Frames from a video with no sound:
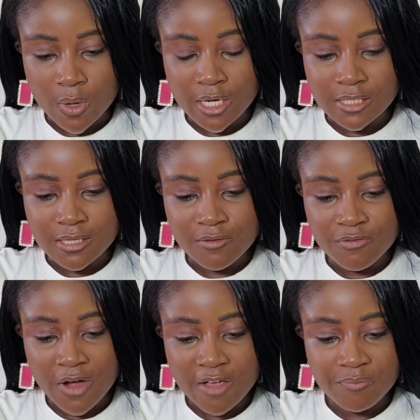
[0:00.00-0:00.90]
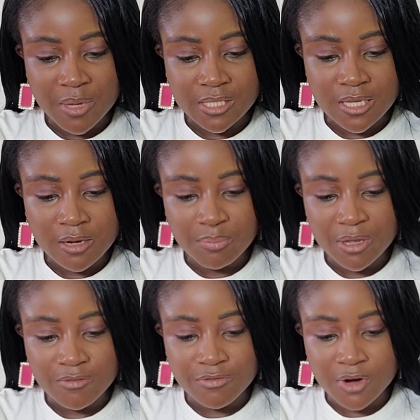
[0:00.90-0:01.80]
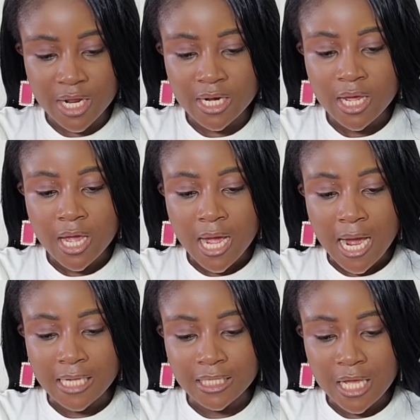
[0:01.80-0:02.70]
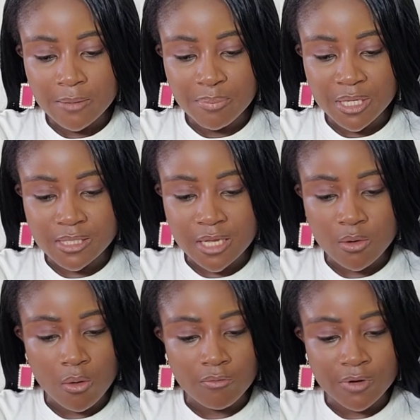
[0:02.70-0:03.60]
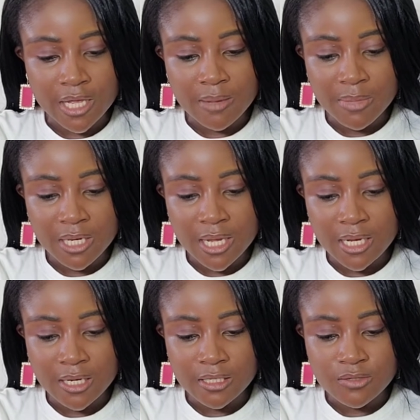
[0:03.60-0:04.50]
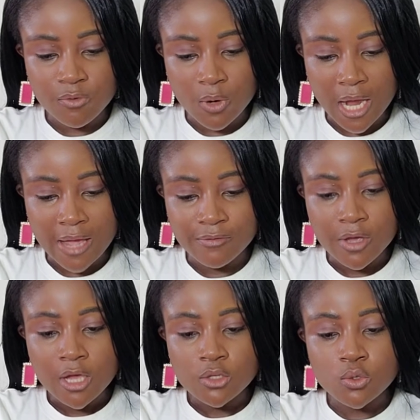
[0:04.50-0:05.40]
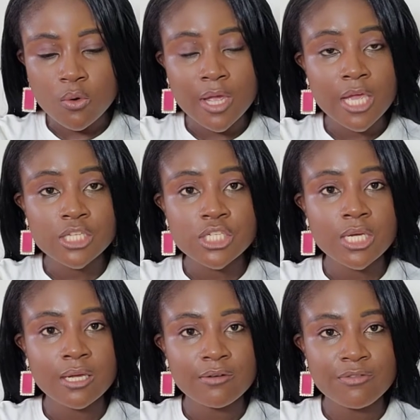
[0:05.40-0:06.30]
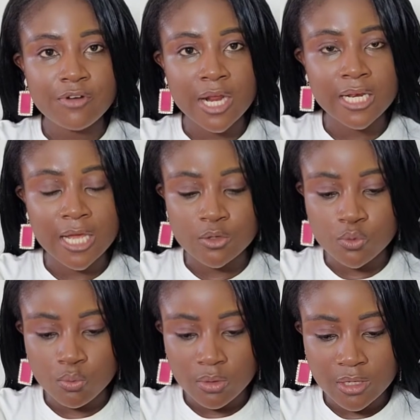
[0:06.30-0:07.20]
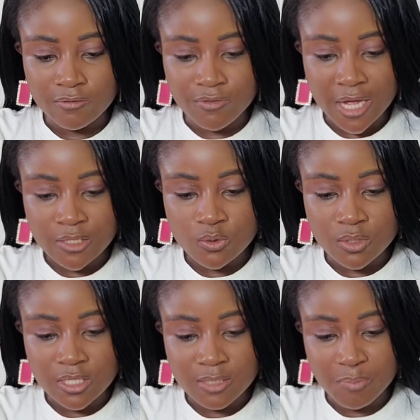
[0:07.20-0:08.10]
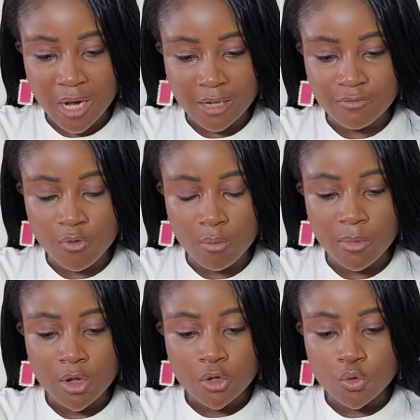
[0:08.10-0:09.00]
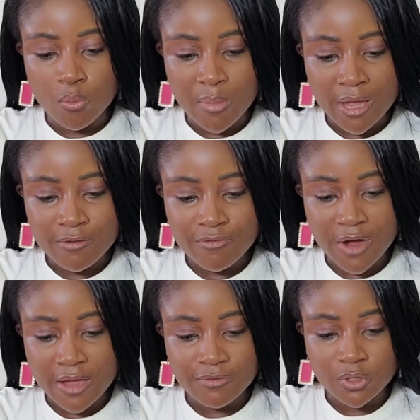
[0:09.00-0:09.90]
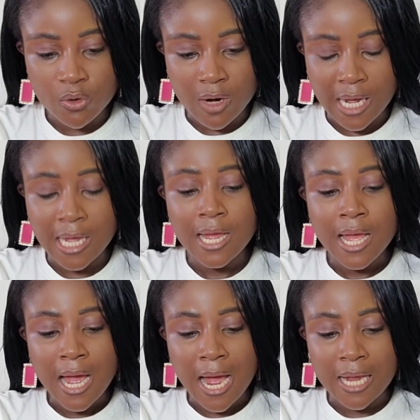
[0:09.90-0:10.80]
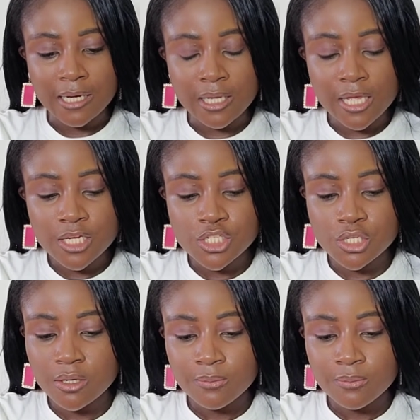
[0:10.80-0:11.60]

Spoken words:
they say 5% per friend and 10% of gaming earnings for life. So each friend that you invite to this platform, you make $5, and each